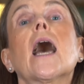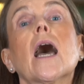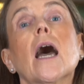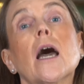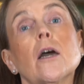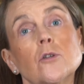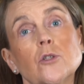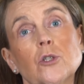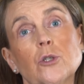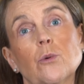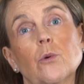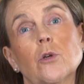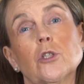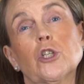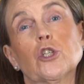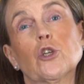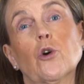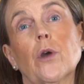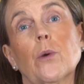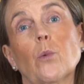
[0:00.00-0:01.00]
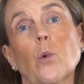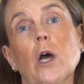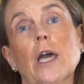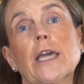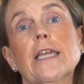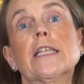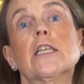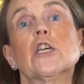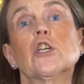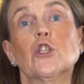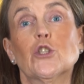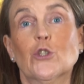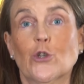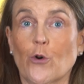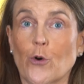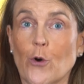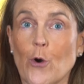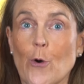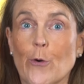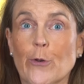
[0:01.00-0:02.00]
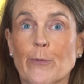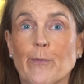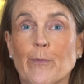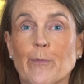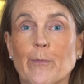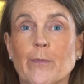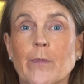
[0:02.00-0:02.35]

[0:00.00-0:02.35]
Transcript: howtoenjoywine.com.